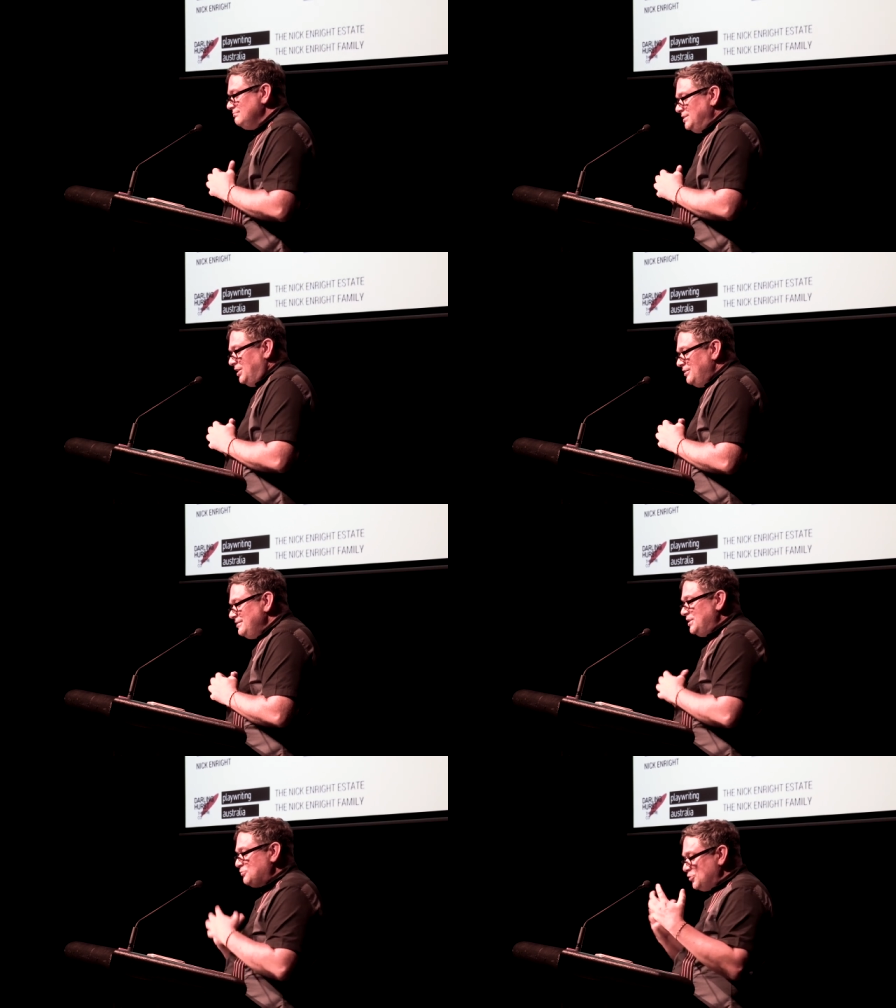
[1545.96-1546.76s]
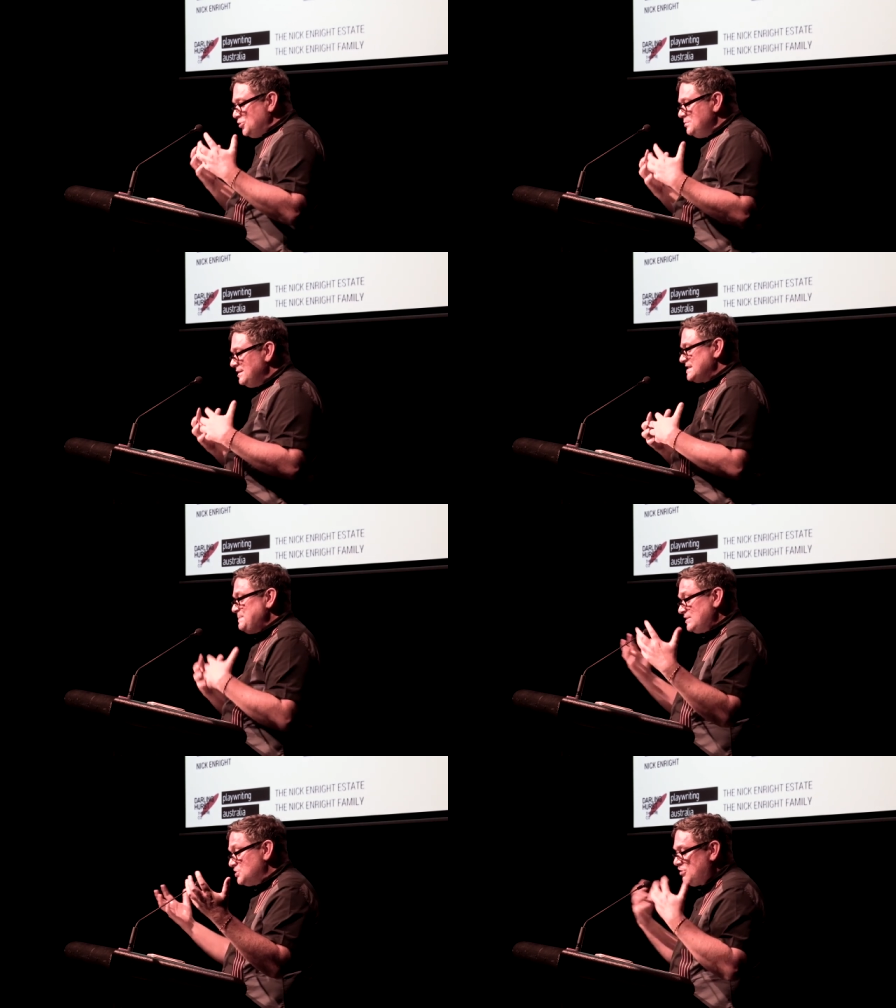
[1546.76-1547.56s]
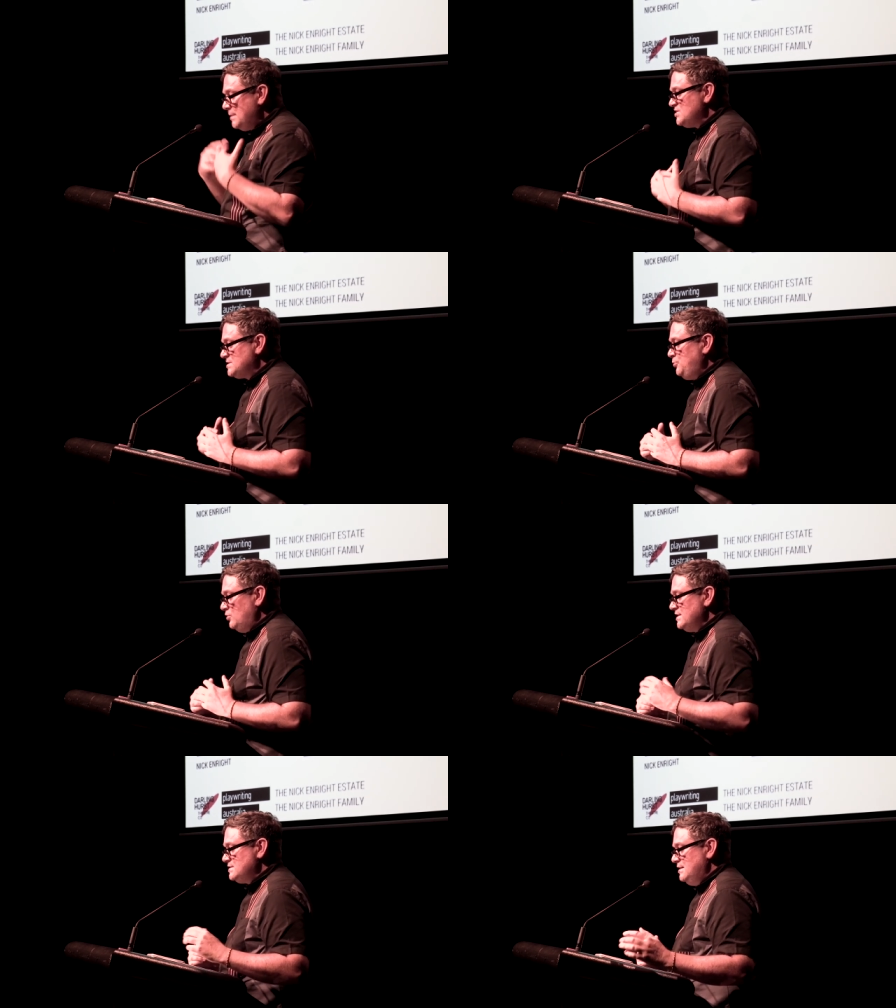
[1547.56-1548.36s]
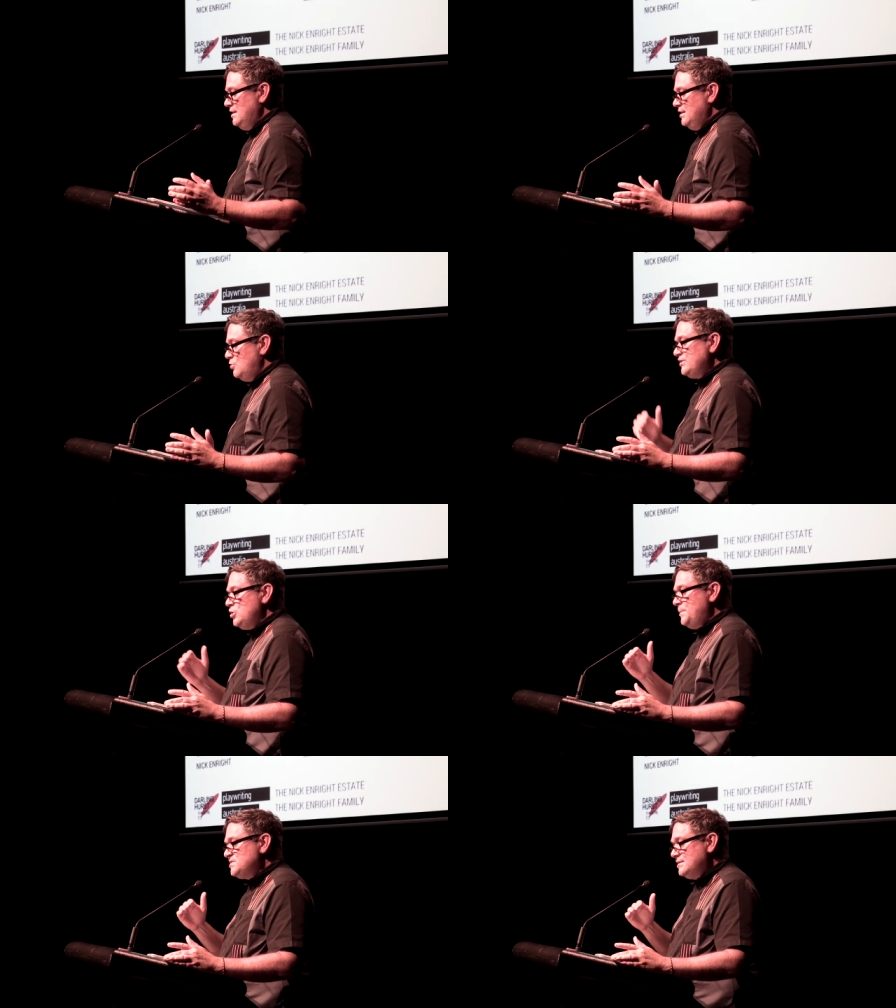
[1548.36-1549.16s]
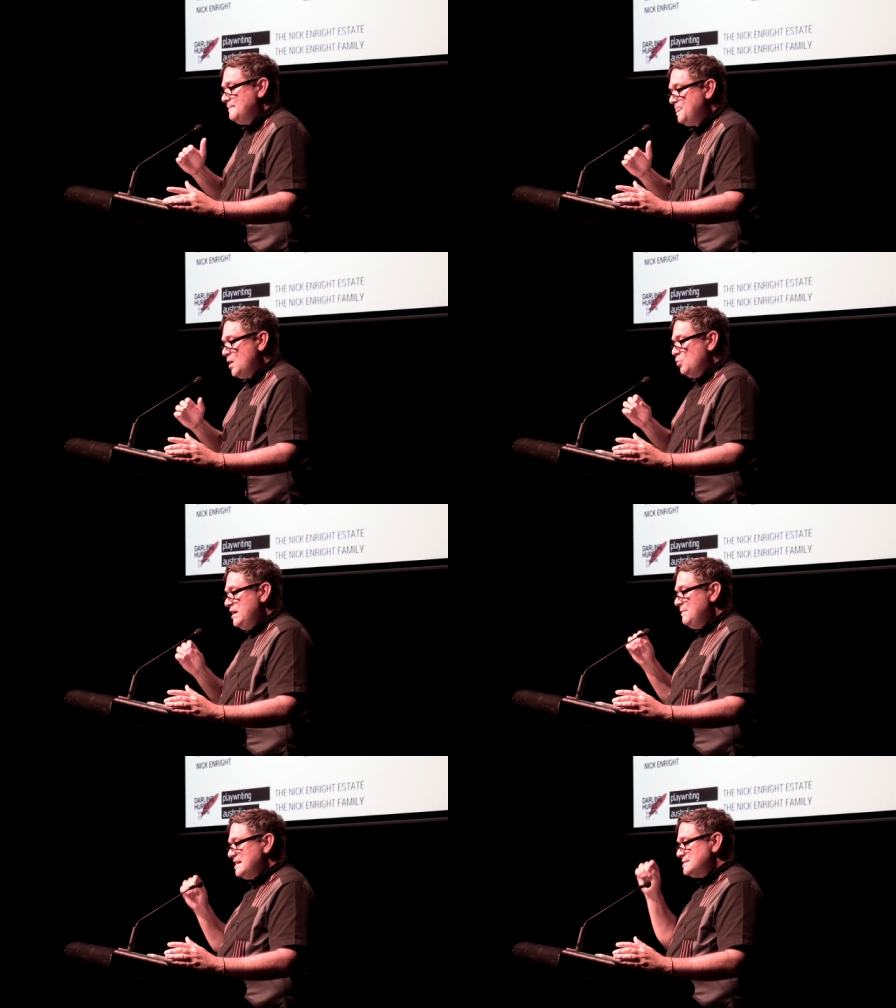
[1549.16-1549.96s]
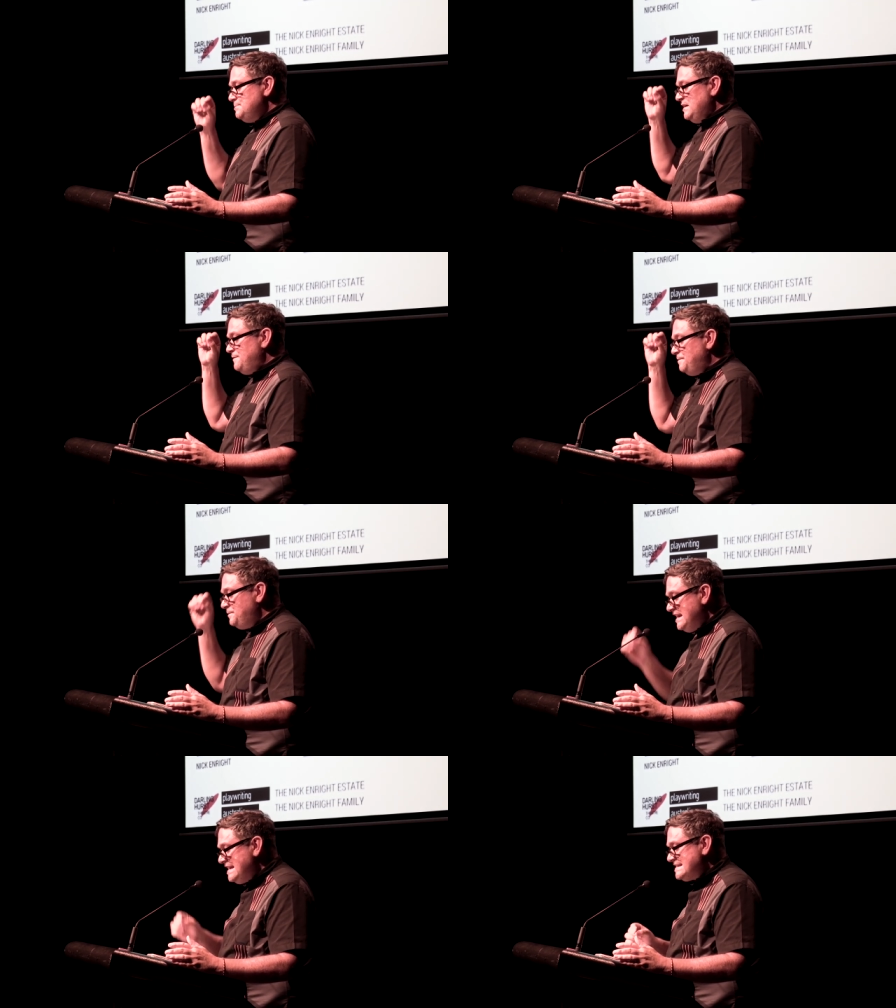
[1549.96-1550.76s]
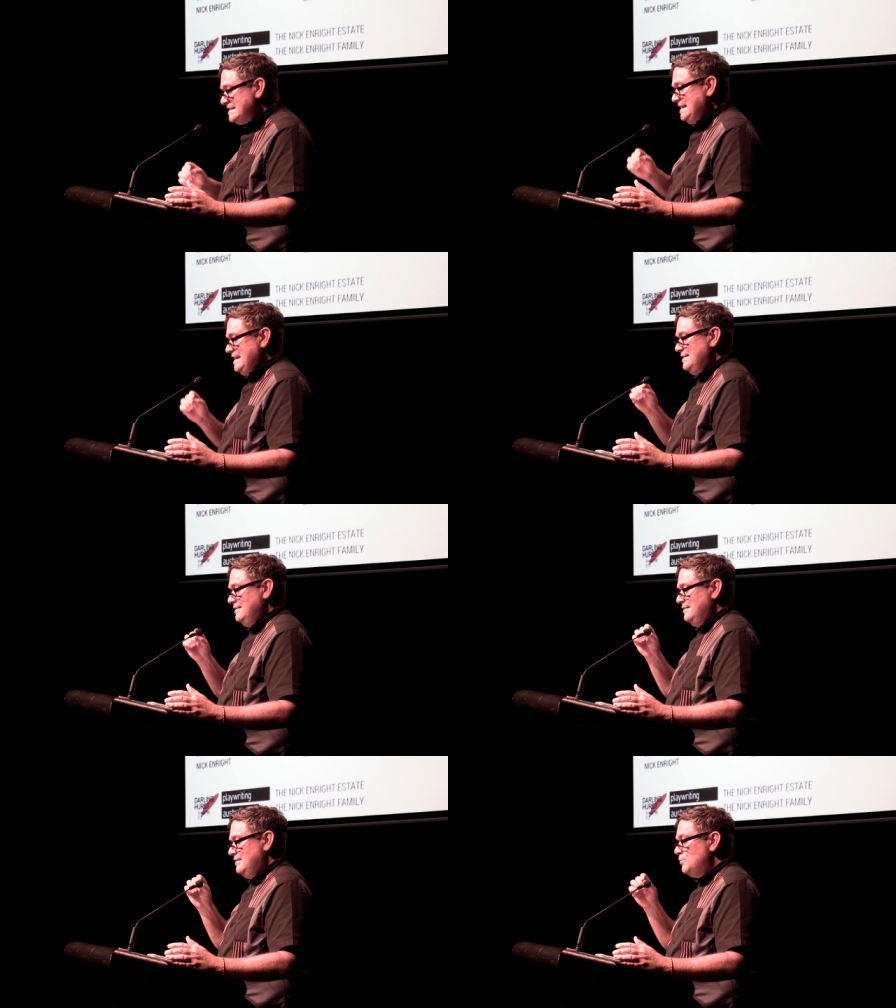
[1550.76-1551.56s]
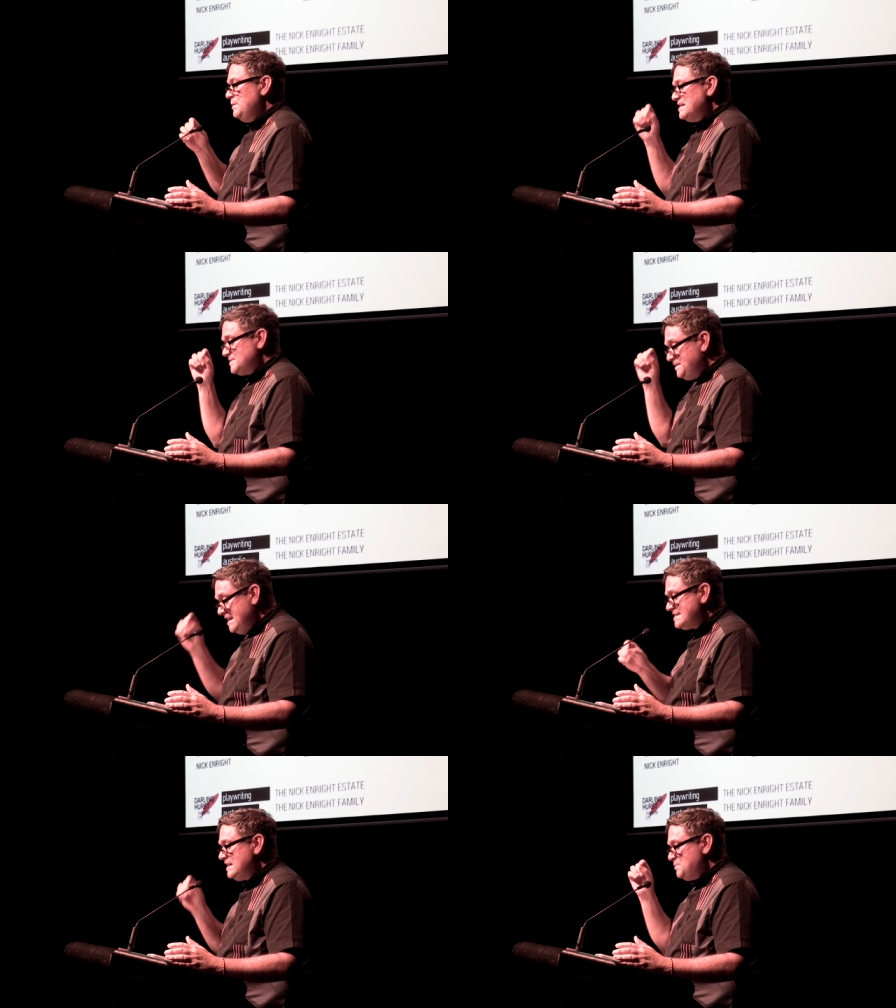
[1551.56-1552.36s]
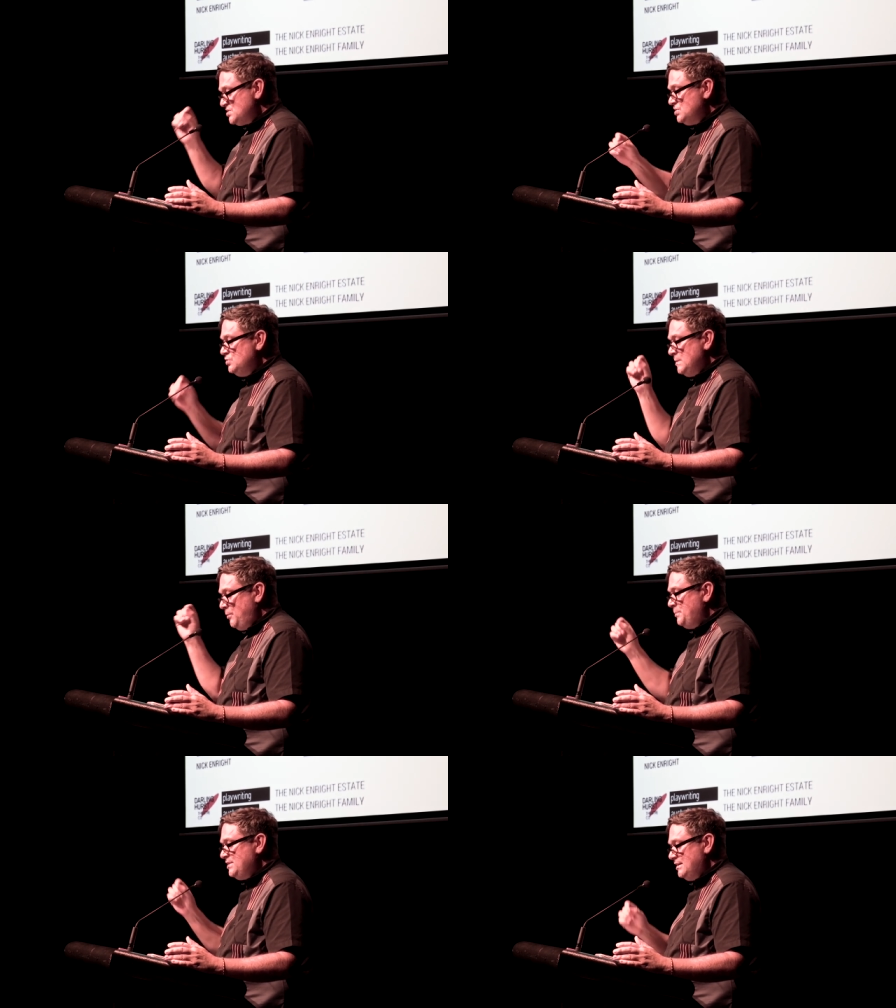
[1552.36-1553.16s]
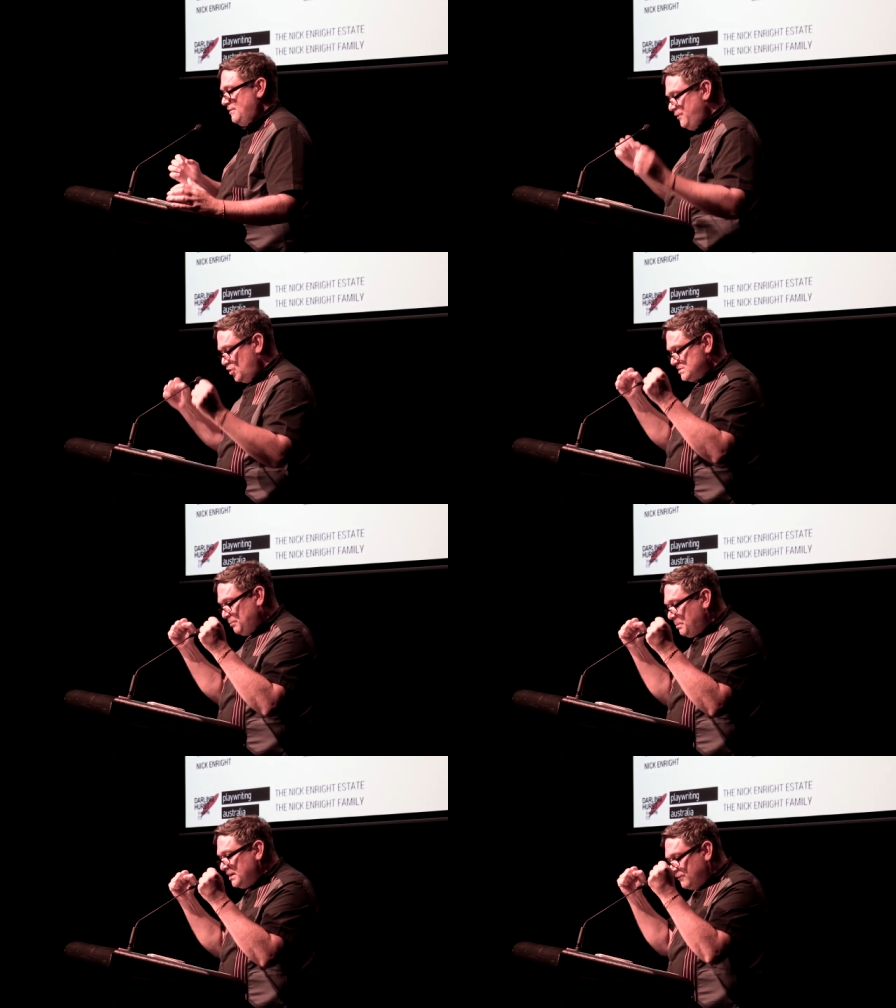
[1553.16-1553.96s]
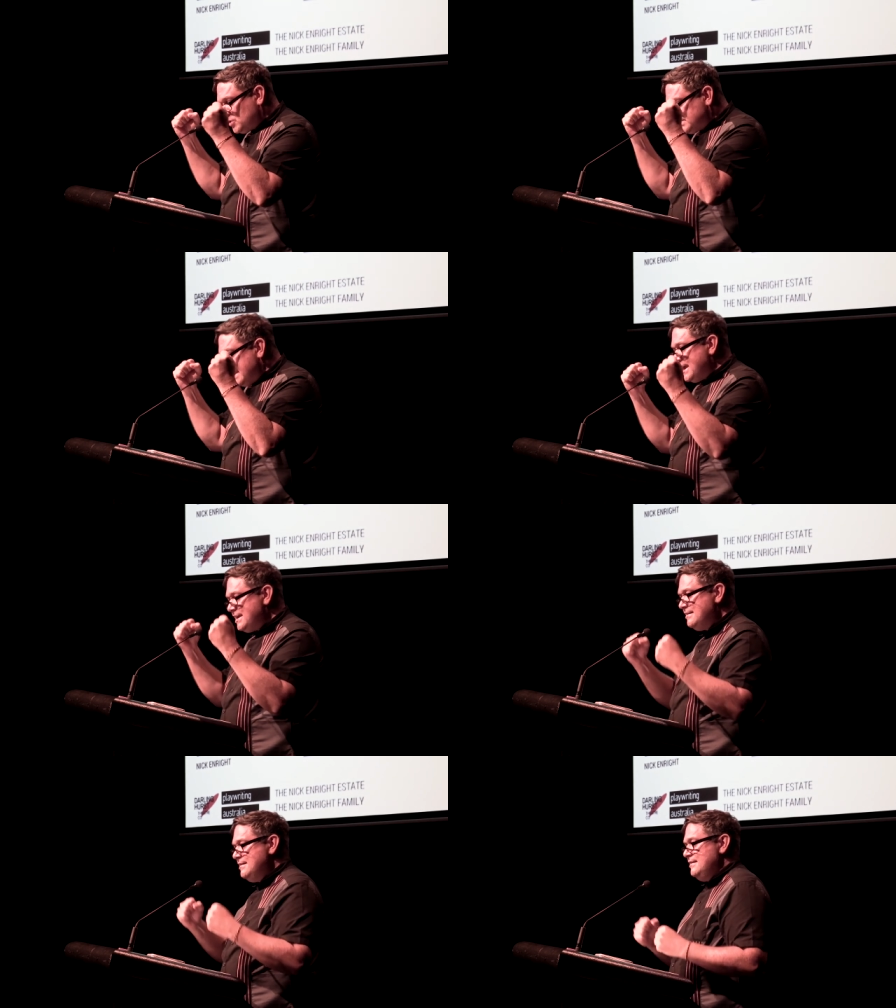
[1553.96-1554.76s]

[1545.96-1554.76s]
you know, in a room and expect the tribe to support us. Quite the opposite. We must be fiercely, we must fiercely pursue the popular, the vox populi, vox dei.